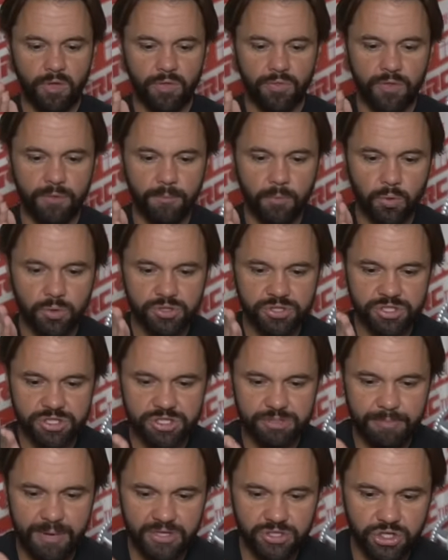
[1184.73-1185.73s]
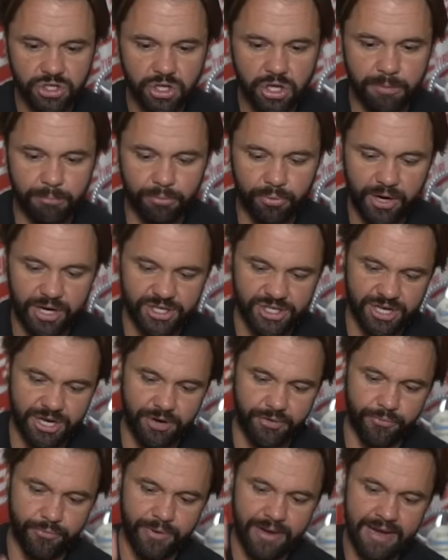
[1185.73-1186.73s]
the more suspension compression
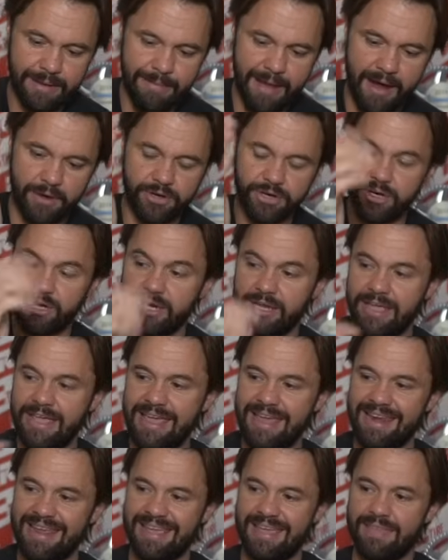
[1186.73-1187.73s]
and rebound you're going to get,